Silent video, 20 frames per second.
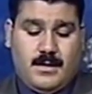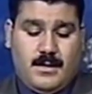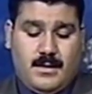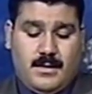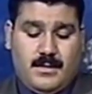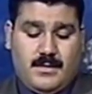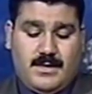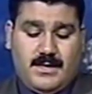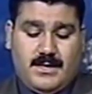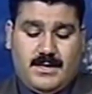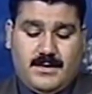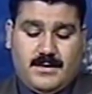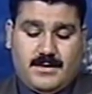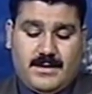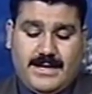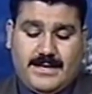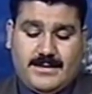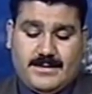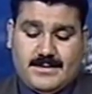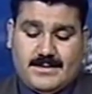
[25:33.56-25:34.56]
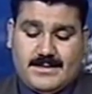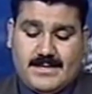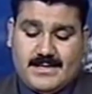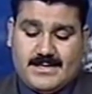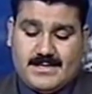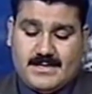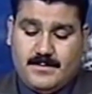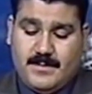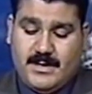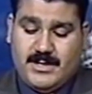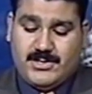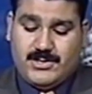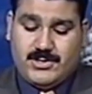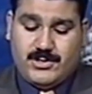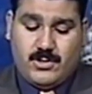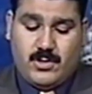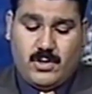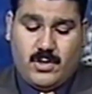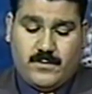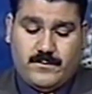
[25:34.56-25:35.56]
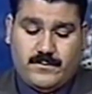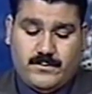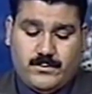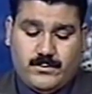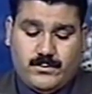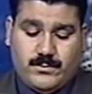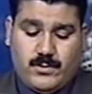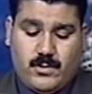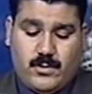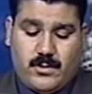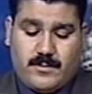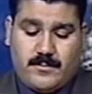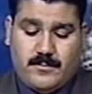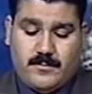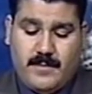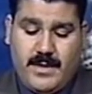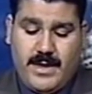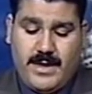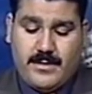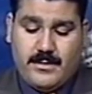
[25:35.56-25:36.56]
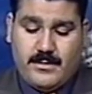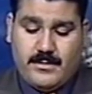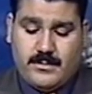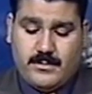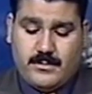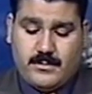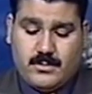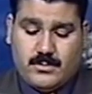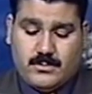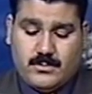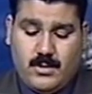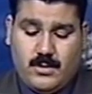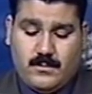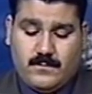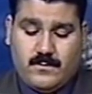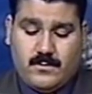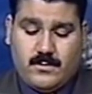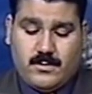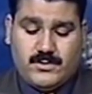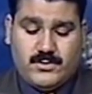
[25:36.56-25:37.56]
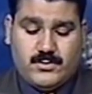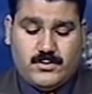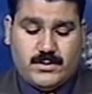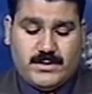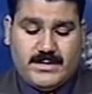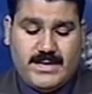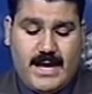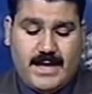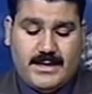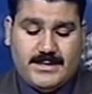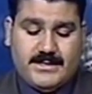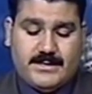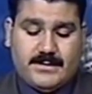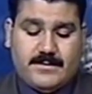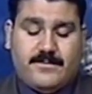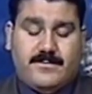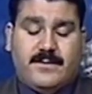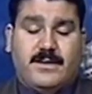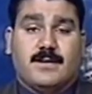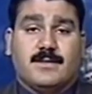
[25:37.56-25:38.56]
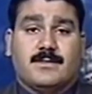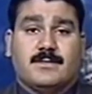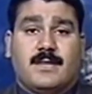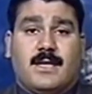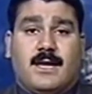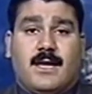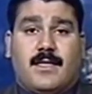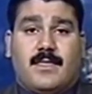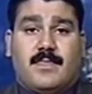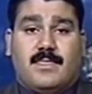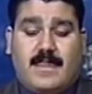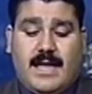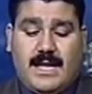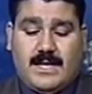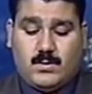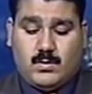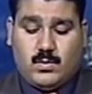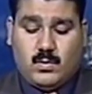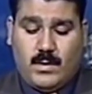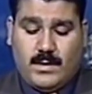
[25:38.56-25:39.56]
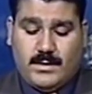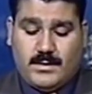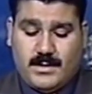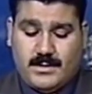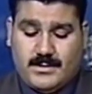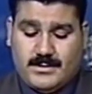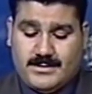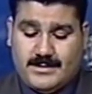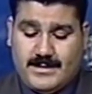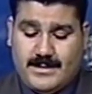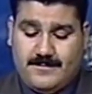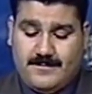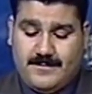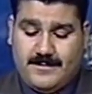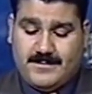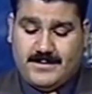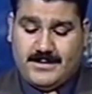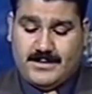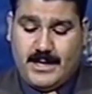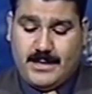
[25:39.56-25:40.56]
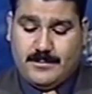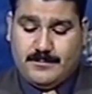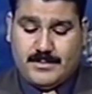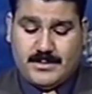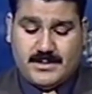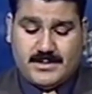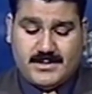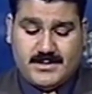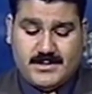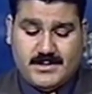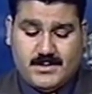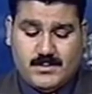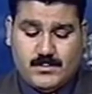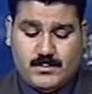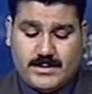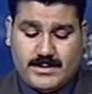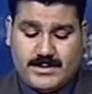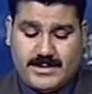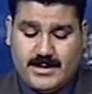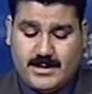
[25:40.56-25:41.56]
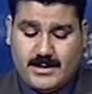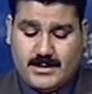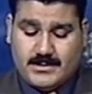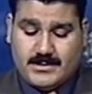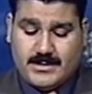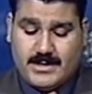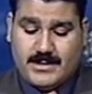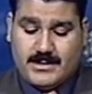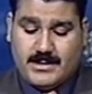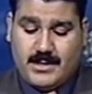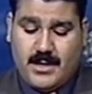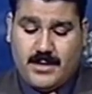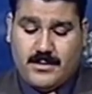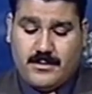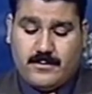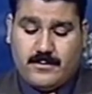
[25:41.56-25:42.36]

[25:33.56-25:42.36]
The latest estimation of New York Mayor Rodolfo Giuliani revealed that 159 persons were killed and other